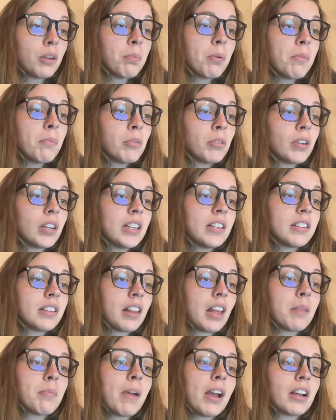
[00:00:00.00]
of Marines
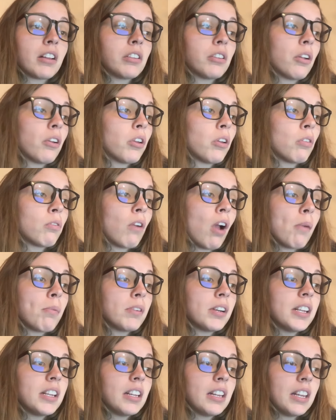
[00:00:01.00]
led by Colonel Robert
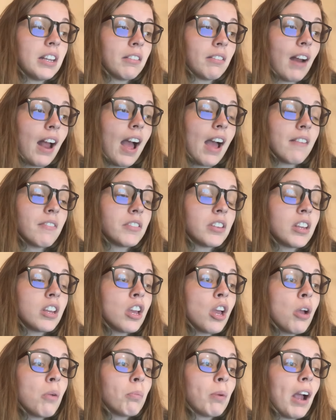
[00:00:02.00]
E. Lee arrived.
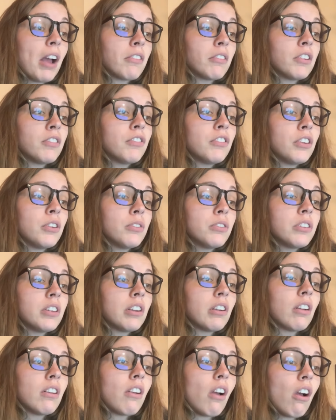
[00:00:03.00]
Brown refused
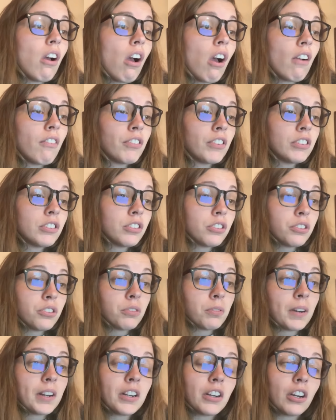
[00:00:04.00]
their offer to
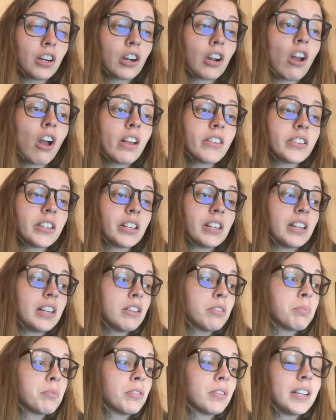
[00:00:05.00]
surrender, causing
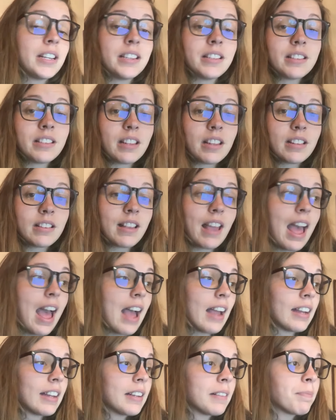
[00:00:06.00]
Lee's Marines to
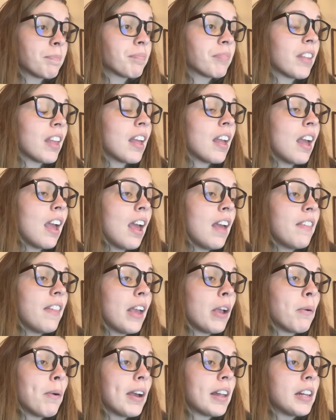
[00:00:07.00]
attack. They
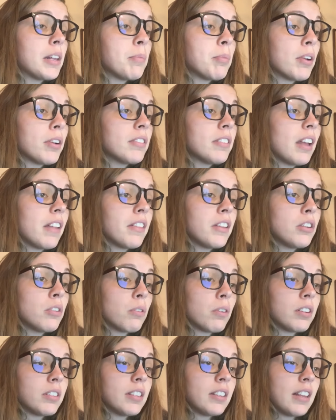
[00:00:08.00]
quickly broke down the
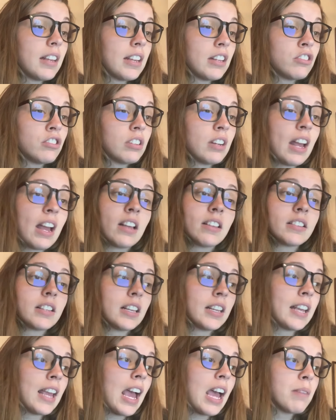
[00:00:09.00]
door to the engine house
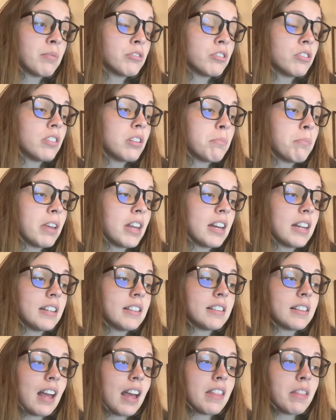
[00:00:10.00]
and captured the men
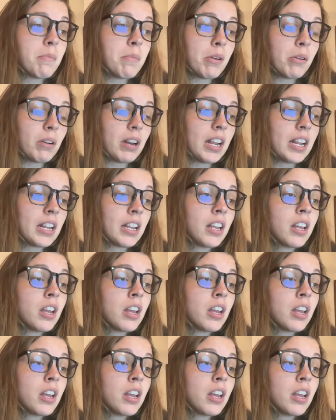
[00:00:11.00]
inside the building.